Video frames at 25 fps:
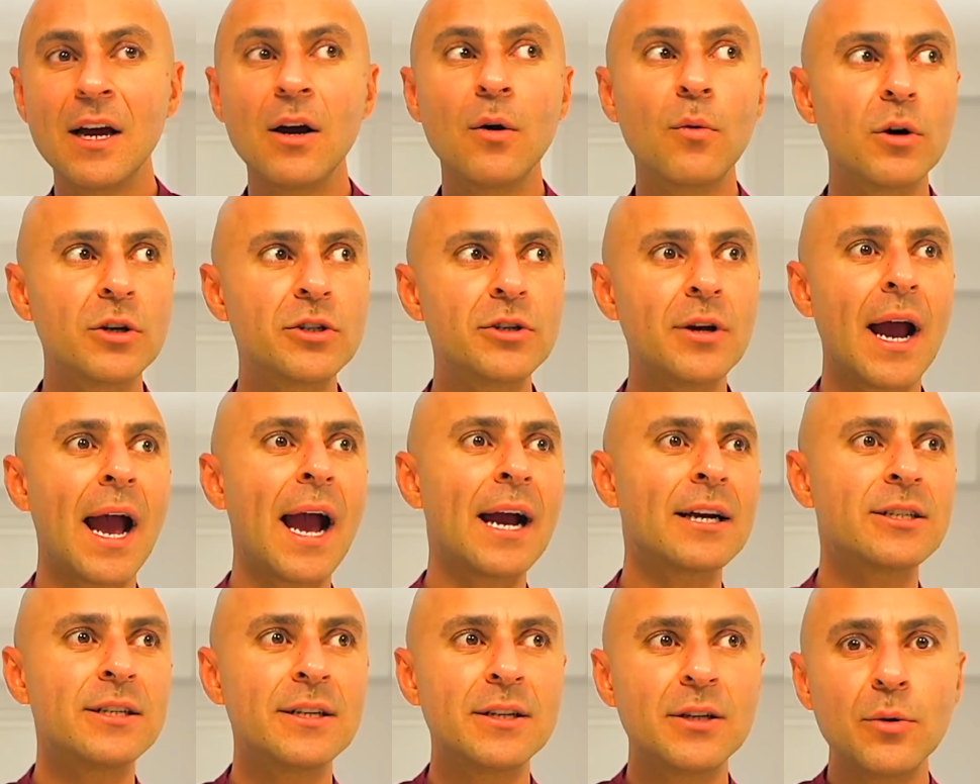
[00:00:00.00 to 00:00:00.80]
what you're
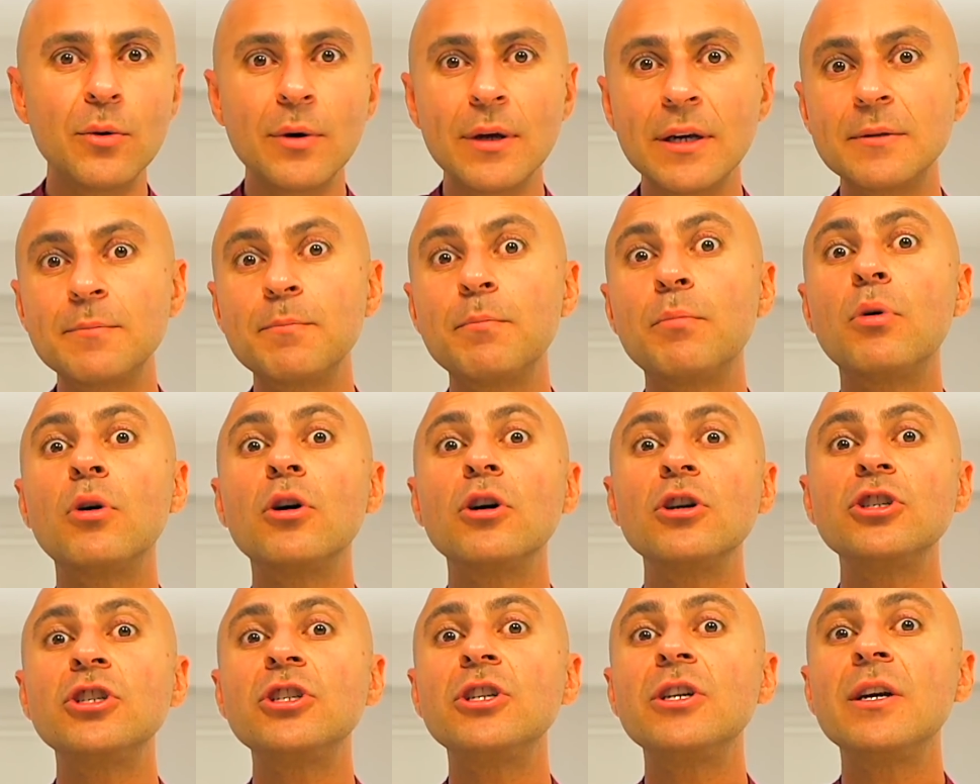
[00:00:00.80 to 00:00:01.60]
actually doing is
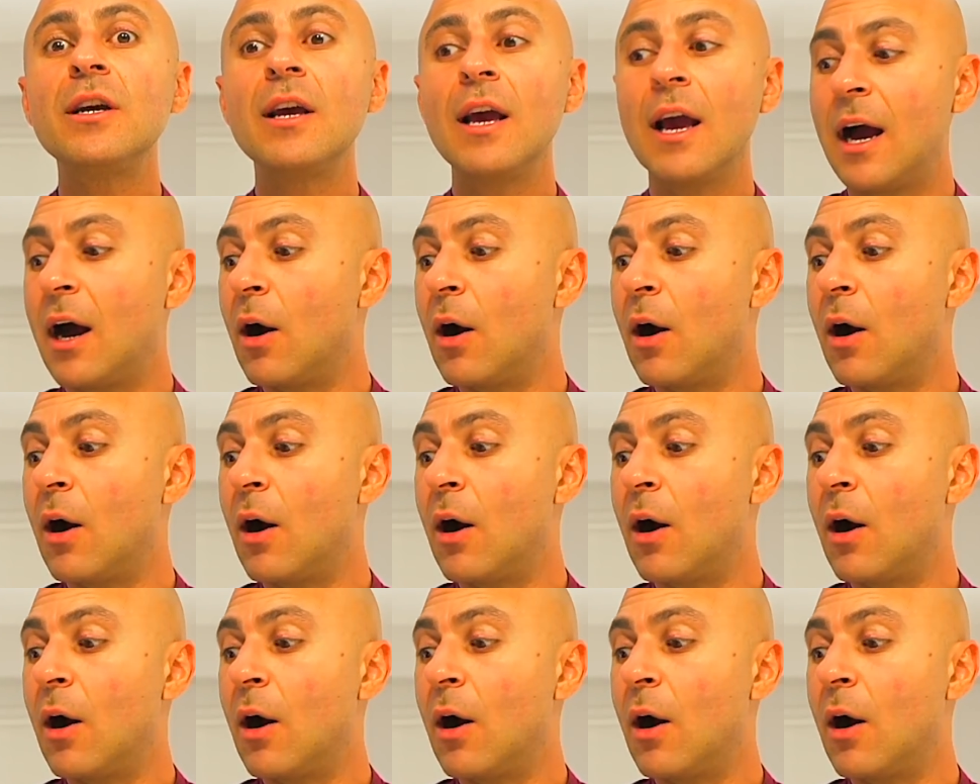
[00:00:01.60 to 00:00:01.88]
pushing